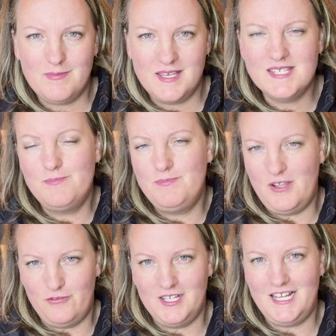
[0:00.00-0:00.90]
is
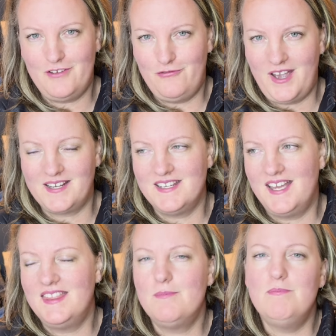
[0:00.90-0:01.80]
definitely a factor,
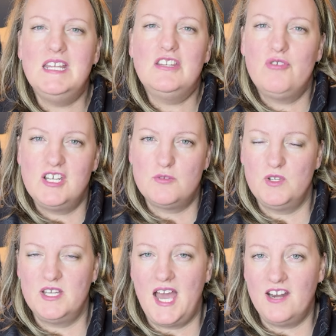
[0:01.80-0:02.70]
and the meterage
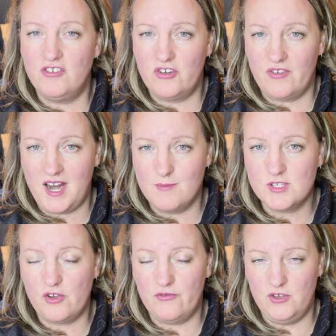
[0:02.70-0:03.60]
per 100
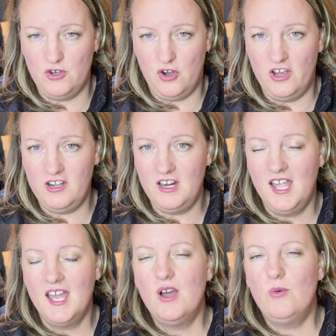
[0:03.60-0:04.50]
grams of yarn
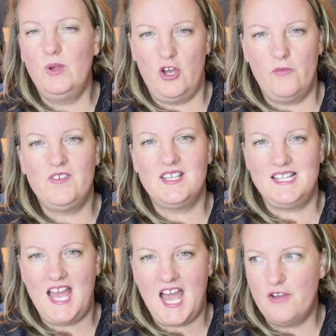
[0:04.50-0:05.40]
will
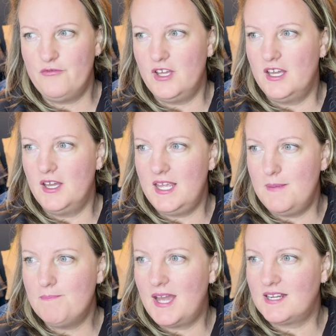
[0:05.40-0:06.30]
obviously have an
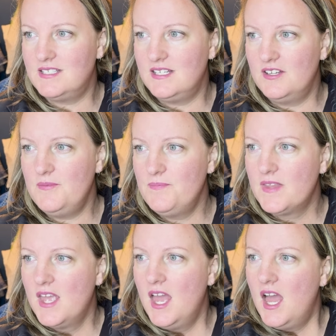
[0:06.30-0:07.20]
impact here.
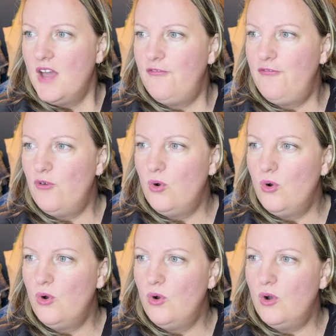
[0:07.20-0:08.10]

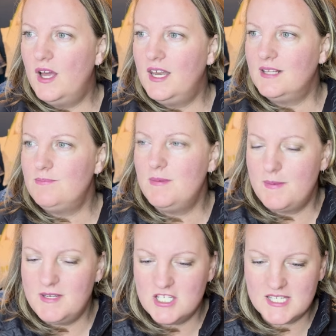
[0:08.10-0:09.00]
Let me
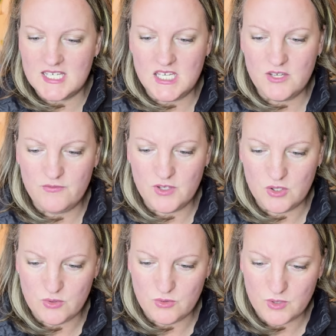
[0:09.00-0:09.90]
maybe just give
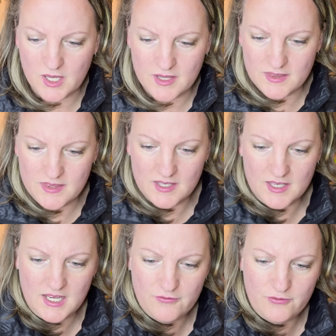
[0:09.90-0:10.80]
you
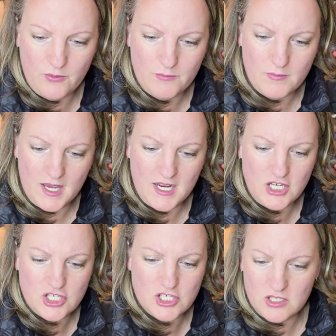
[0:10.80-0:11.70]
the
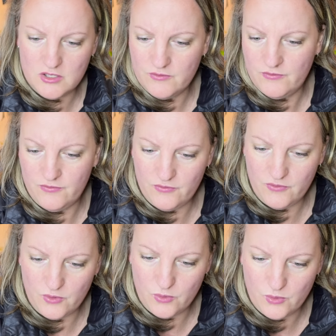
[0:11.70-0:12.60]
information
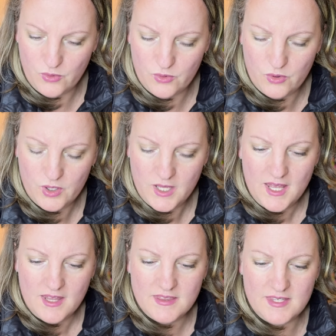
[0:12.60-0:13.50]
for
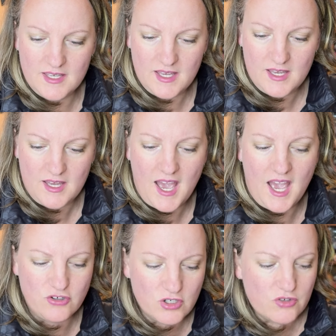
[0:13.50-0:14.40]
the
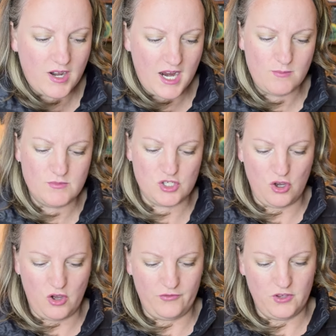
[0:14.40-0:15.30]
100 grams
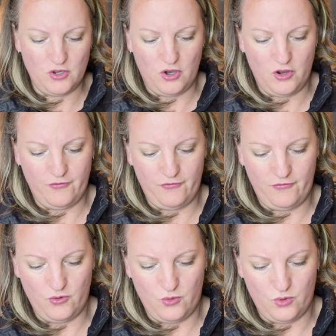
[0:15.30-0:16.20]
of yarn
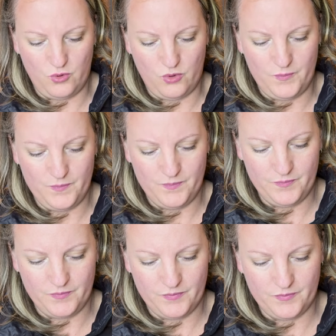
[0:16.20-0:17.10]
for
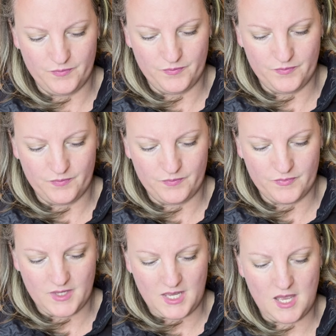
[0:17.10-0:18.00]

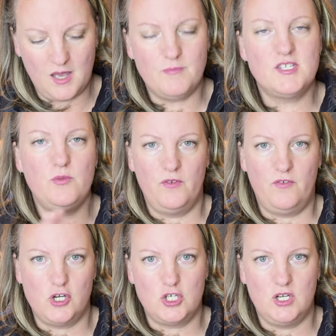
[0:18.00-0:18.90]

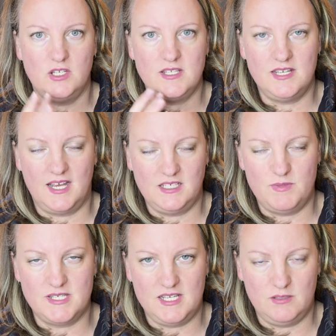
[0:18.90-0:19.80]
superwash
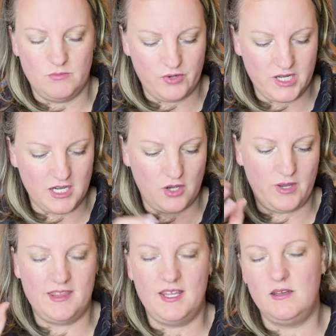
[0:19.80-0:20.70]
90% merino
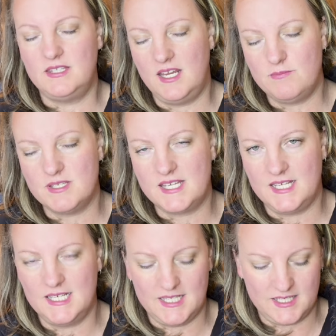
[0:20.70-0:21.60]
and then
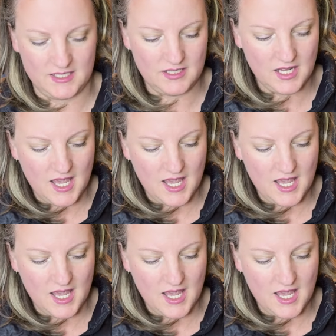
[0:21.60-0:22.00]
10% linen.